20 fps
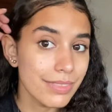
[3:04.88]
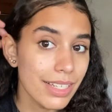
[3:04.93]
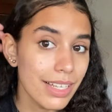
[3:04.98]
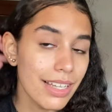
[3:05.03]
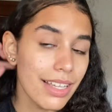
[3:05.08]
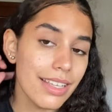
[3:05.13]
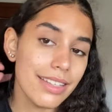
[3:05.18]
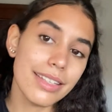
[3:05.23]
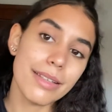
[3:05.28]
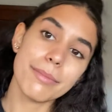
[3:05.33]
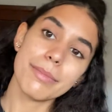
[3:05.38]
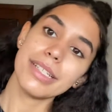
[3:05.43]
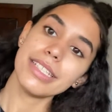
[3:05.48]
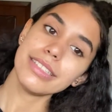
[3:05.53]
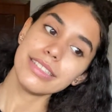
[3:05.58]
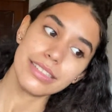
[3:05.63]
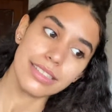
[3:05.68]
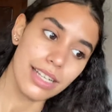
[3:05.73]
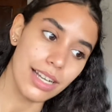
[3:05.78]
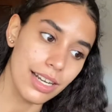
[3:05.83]
In the
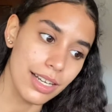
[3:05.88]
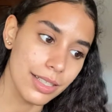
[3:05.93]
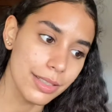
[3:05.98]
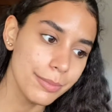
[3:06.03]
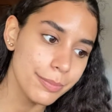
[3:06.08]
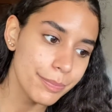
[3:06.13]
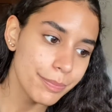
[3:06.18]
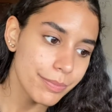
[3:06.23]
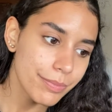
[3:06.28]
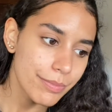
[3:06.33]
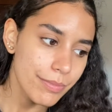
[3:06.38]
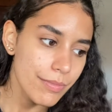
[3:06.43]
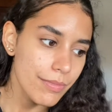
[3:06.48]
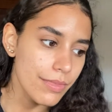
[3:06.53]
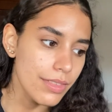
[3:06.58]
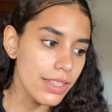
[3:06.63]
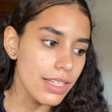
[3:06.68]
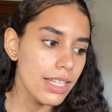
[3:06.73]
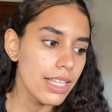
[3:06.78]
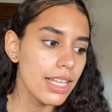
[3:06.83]
meantime,
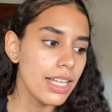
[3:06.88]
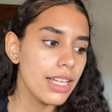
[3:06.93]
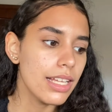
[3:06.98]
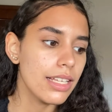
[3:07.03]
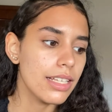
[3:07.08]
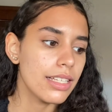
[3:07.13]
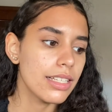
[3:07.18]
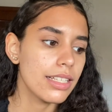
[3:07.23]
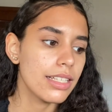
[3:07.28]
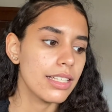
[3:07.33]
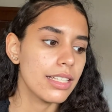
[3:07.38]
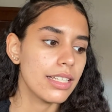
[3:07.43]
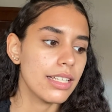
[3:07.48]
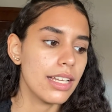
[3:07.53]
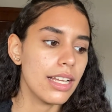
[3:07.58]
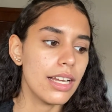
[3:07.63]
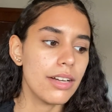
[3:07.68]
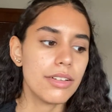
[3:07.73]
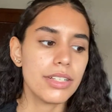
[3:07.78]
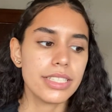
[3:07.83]

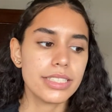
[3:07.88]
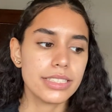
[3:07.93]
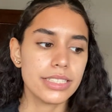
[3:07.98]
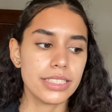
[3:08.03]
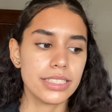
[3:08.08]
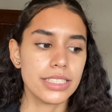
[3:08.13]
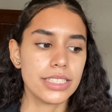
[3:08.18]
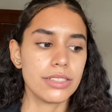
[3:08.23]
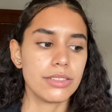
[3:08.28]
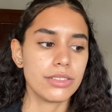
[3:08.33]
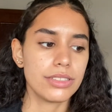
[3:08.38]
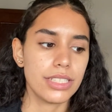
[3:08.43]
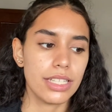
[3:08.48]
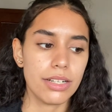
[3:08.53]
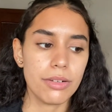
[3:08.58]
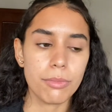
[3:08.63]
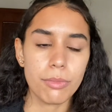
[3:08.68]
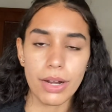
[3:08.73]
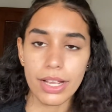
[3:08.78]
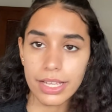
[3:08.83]
Eric is still
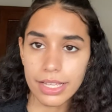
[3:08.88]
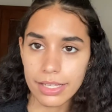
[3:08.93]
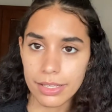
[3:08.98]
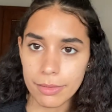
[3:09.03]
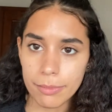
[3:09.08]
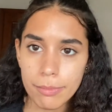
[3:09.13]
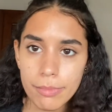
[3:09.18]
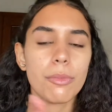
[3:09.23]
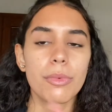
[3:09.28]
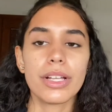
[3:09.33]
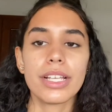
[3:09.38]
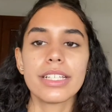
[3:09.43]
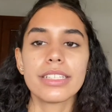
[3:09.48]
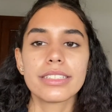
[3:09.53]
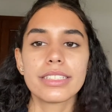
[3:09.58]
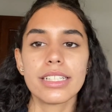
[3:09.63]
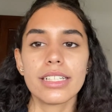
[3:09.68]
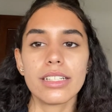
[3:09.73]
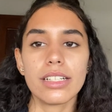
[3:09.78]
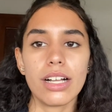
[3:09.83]
dating Rahim. When he
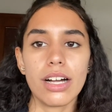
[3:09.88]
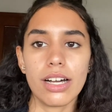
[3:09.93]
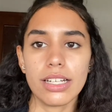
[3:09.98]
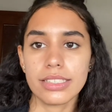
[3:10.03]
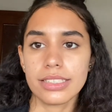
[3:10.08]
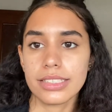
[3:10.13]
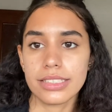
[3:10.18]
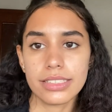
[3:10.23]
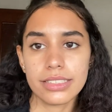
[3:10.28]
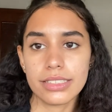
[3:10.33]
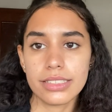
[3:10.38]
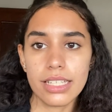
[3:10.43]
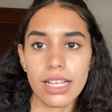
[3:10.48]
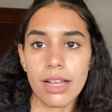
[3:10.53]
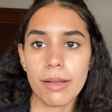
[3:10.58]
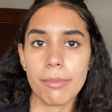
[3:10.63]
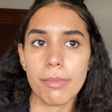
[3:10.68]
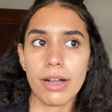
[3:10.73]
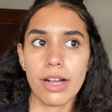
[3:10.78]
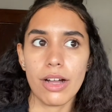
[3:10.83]
tells Otis
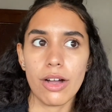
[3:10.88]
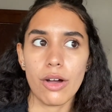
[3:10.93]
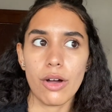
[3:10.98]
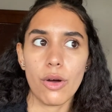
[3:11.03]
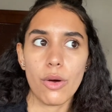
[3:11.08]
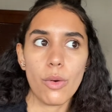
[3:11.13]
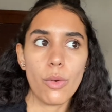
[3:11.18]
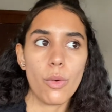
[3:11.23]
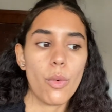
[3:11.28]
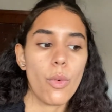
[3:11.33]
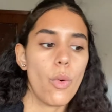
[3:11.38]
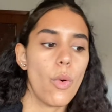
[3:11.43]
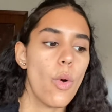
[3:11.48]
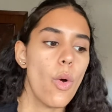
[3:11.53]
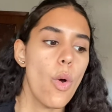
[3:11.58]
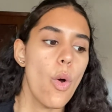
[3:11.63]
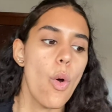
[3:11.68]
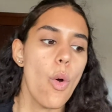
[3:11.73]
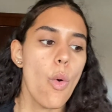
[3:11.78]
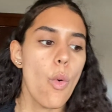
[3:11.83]
about
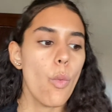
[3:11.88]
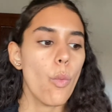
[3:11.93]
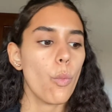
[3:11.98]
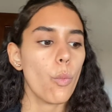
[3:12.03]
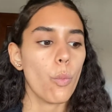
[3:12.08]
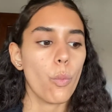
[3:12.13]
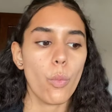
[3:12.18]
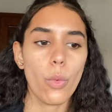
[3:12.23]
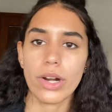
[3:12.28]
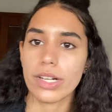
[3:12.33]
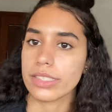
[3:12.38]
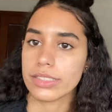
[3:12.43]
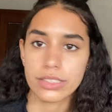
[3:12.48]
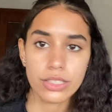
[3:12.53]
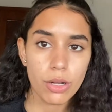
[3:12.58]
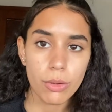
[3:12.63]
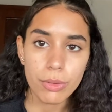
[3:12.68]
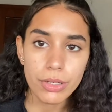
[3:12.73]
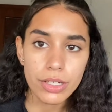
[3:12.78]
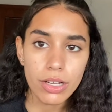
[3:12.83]
what is
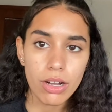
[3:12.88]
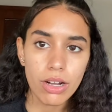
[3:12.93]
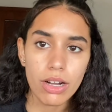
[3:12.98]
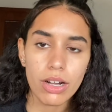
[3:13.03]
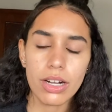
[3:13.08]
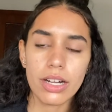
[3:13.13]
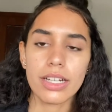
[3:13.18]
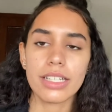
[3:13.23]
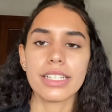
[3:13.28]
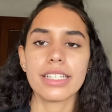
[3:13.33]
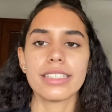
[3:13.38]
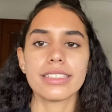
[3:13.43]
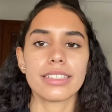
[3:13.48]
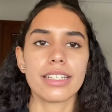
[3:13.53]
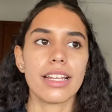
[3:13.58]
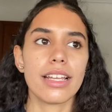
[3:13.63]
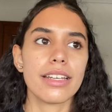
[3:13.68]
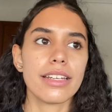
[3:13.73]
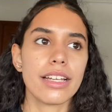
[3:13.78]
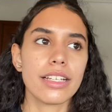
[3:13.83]
going on, his
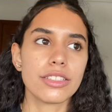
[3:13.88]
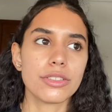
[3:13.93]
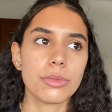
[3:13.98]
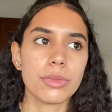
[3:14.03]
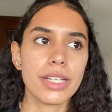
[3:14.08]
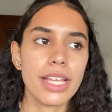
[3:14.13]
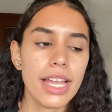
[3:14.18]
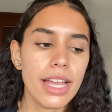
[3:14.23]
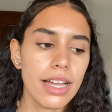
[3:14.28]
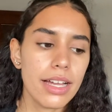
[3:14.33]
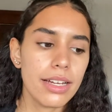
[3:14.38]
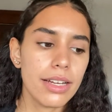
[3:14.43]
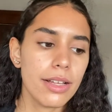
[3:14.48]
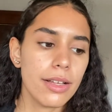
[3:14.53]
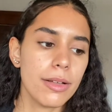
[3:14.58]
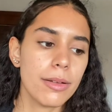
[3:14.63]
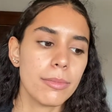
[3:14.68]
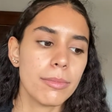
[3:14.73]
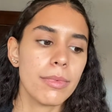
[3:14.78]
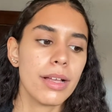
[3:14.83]
late nights with
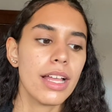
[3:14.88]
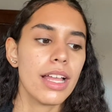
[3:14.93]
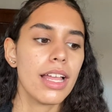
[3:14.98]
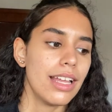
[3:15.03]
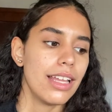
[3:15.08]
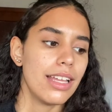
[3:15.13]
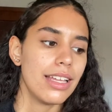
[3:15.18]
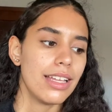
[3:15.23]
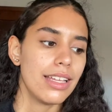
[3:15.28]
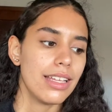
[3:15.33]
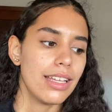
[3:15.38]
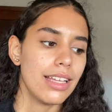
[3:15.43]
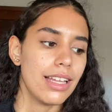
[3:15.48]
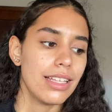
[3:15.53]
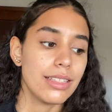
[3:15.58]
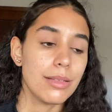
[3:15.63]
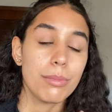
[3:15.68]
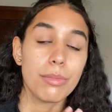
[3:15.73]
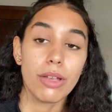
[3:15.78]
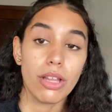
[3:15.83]
Adam,
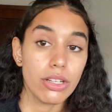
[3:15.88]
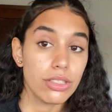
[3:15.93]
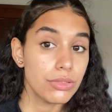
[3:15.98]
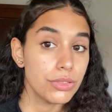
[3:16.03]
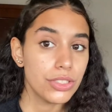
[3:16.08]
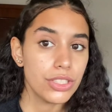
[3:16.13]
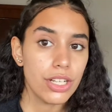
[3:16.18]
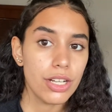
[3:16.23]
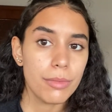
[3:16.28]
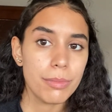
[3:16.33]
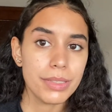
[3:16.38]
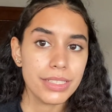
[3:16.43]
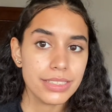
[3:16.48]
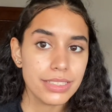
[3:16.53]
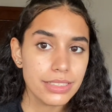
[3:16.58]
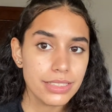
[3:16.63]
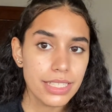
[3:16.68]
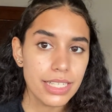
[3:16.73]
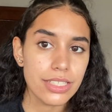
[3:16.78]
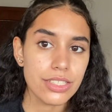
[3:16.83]
and the blowjob in
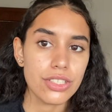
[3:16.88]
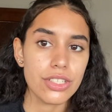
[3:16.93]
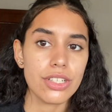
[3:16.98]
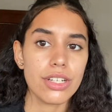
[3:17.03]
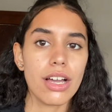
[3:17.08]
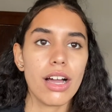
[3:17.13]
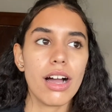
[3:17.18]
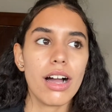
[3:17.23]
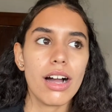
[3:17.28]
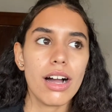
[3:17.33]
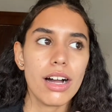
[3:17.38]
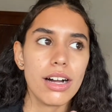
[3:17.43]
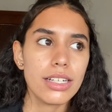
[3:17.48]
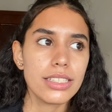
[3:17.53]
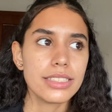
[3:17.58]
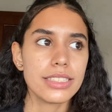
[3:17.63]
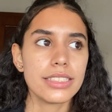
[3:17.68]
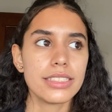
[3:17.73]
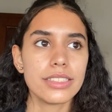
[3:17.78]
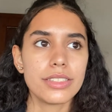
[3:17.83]
detention,
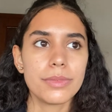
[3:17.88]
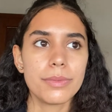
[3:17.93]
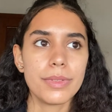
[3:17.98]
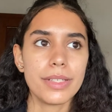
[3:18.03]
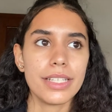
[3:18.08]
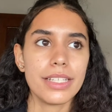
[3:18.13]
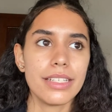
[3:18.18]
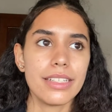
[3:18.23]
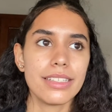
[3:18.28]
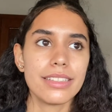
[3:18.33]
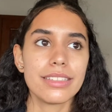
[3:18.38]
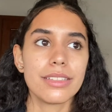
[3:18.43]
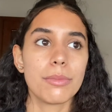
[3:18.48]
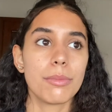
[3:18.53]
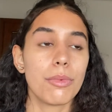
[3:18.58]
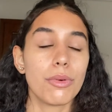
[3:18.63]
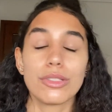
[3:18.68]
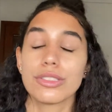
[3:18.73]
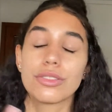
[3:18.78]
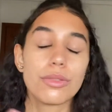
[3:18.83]
Otis, being the
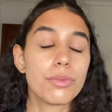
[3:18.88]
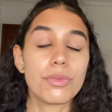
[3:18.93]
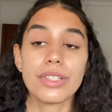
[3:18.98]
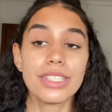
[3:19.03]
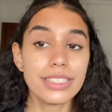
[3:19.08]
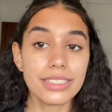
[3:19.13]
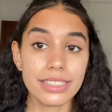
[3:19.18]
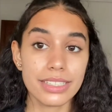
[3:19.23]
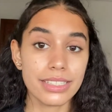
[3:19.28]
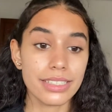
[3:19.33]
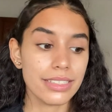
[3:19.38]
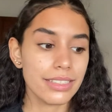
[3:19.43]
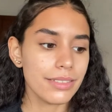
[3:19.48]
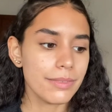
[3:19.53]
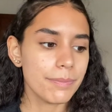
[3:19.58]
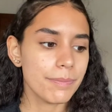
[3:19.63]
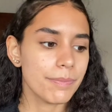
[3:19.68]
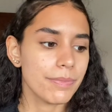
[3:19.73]
voice of reason,